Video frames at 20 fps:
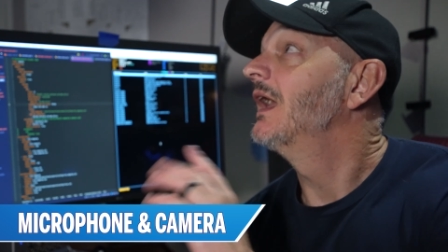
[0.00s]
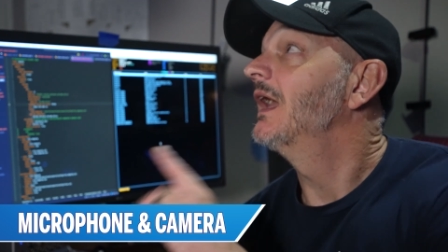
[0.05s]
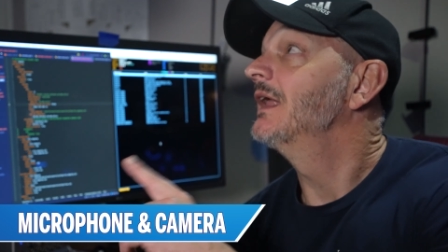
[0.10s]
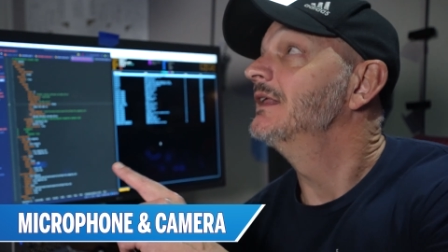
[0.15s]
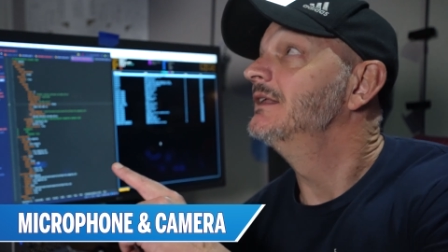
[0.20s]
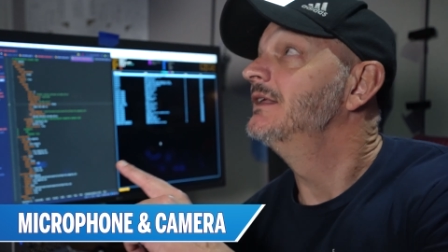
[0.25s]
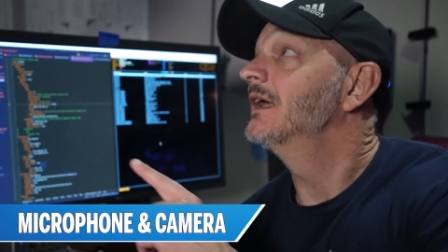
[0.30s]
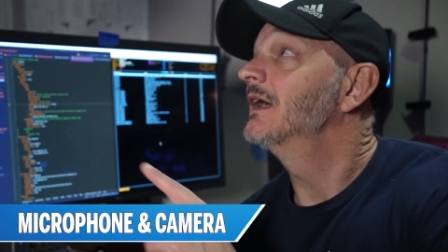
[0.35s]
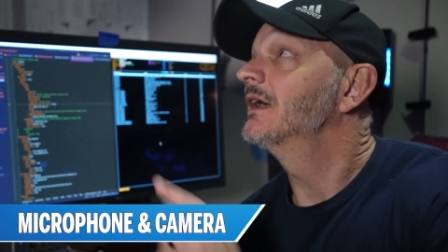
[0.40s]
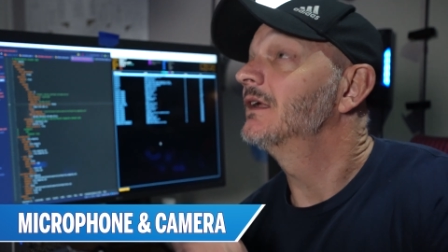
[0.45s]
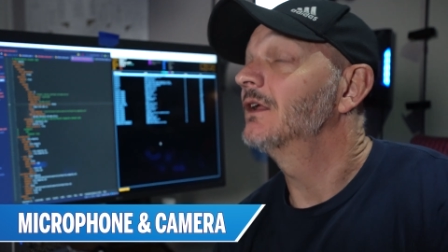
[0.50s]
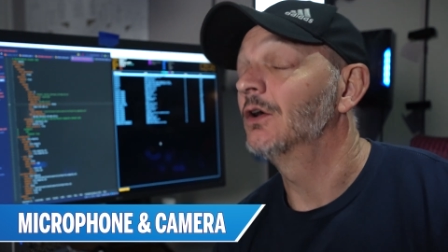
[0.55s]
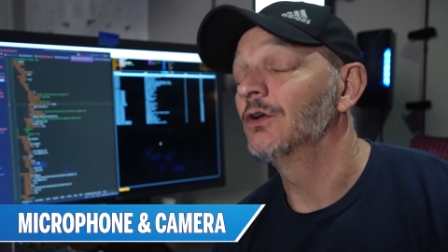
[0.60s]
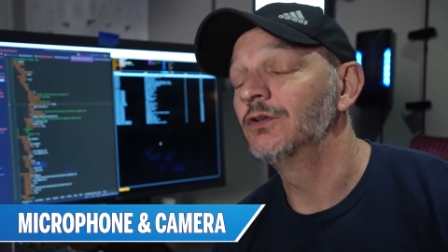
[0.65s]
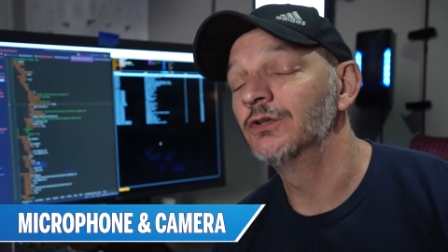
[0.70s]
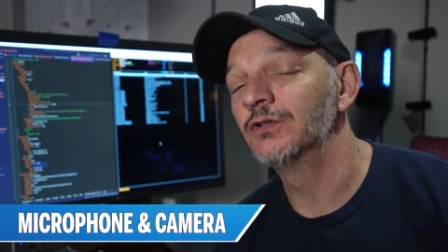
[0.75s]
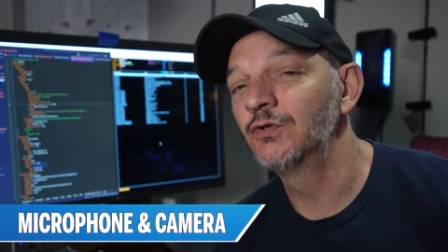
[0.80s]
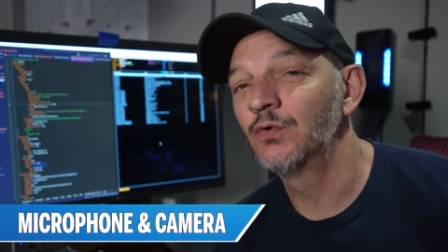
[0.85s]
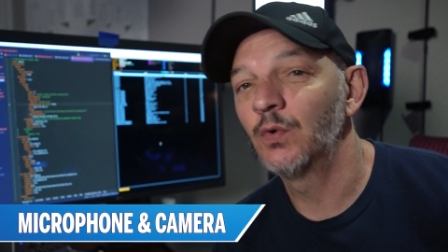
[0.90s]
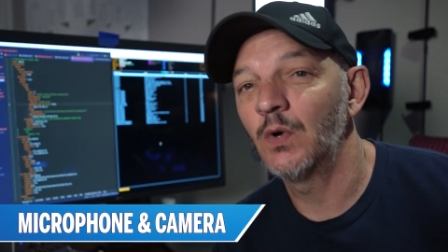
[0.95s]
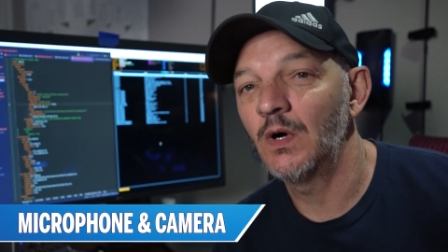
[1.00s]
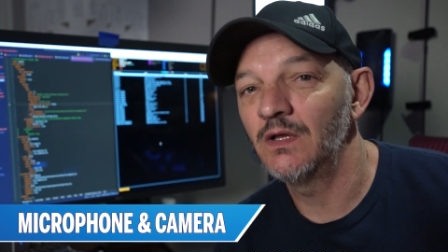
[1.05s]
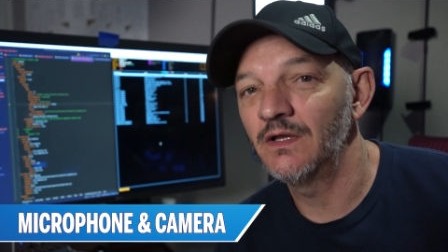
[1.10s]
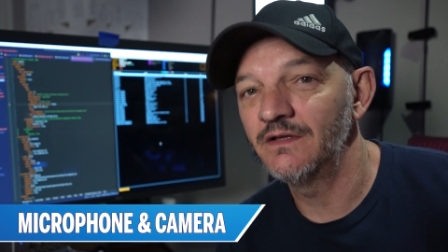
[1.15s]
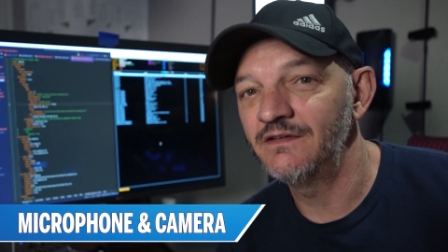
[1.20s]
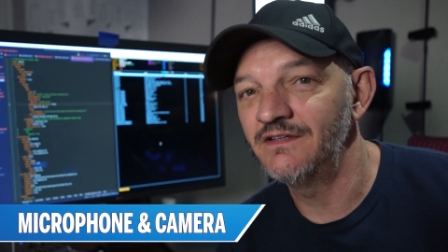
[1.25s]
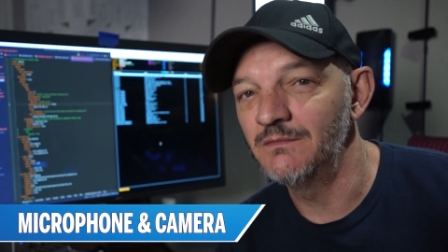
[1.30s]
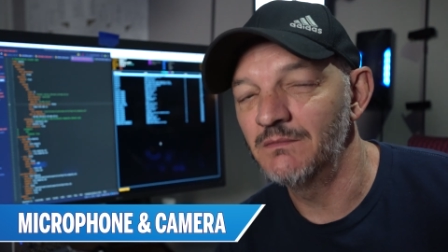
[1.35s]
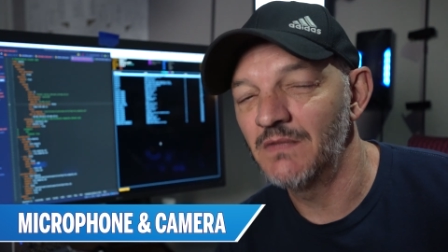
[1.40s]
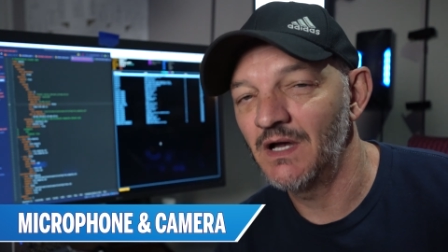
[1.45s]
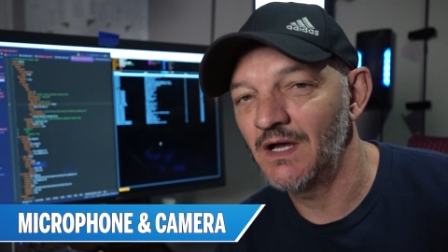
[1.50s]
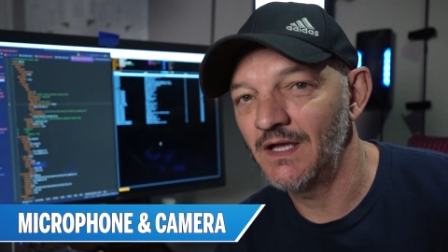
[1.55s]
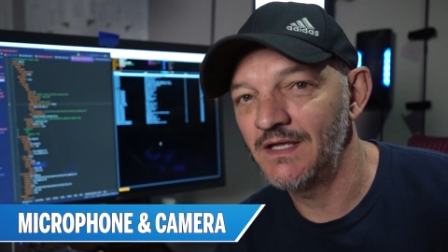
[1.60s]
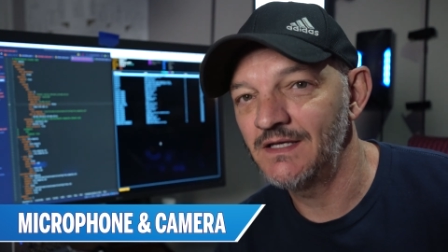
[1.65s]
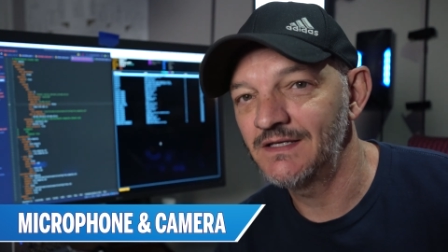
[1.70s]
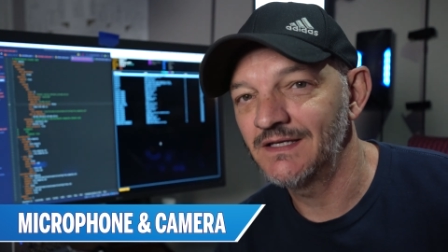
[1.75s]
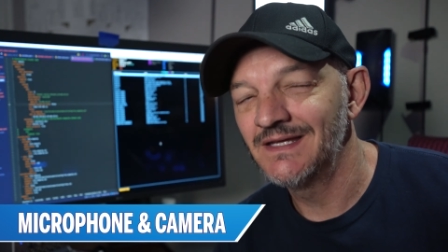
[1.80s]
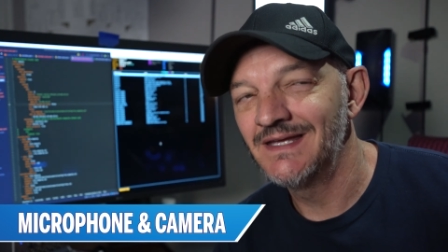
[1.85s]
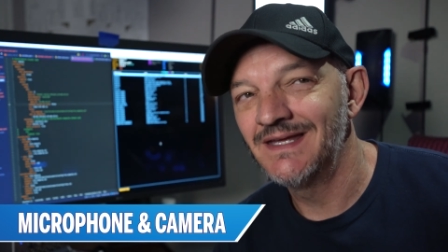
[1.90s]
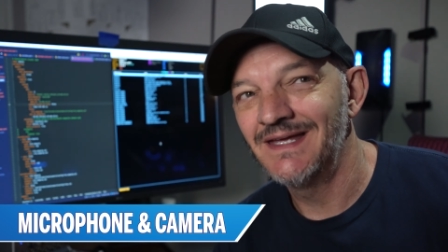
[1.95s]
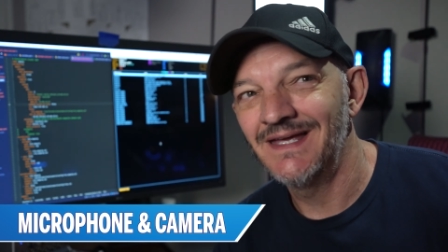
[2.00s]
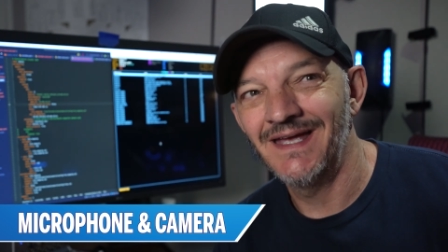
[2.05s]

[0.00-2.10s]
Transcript: and get a good quality mic.